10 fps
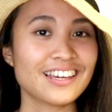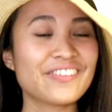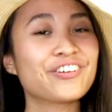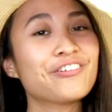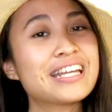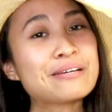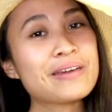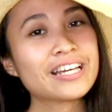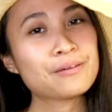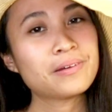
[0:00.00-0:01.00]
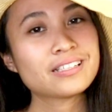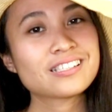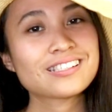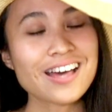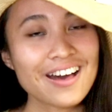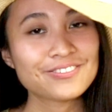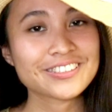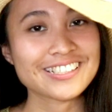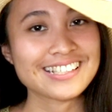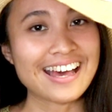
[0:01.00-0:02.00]
If you want to make a much
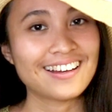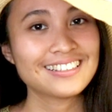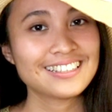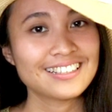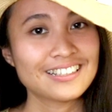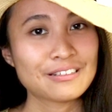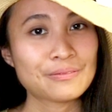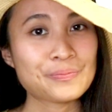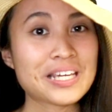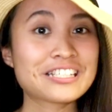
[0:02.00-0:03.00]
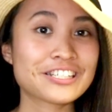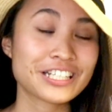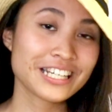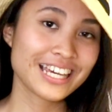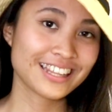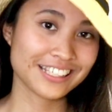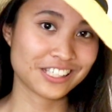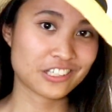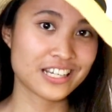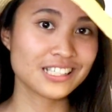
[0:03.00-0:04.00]
softer sound, make sure to hit the
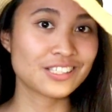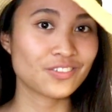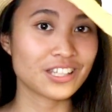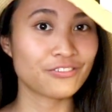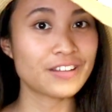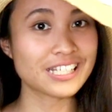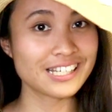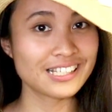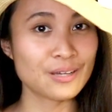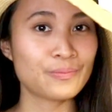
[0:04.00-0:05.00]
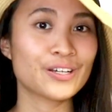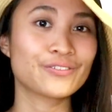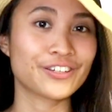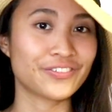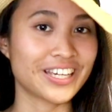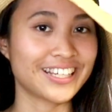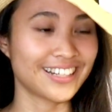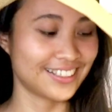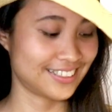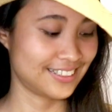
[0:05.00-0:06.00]
strings with the fleshy tip of your finger.